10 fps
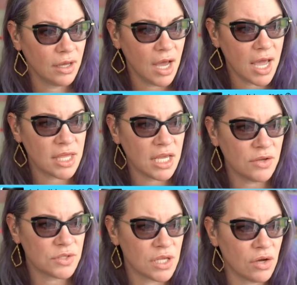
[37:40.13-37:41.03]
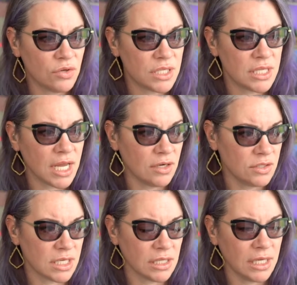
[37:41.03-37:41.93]
I think he used the hose and the
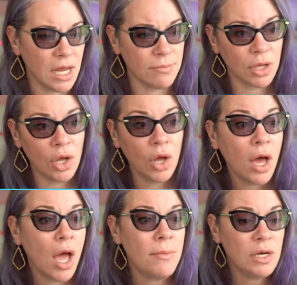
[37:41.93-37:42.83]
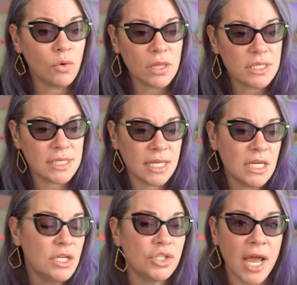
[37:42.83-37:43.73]
kennels to clean up. I mean, or the
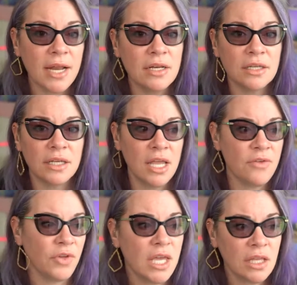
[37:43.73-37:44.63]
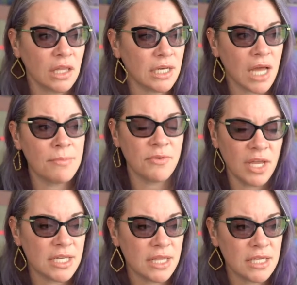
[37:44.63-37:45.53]
skinning shed. If he cleaned up, if
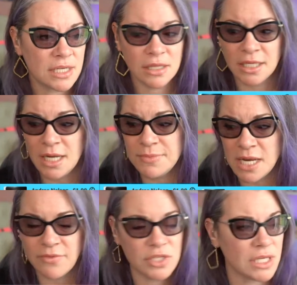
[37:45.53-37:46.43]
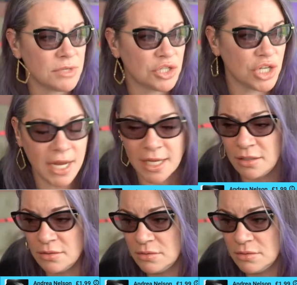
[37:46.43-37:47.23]
he did this and cleaned up, they never seem to check it.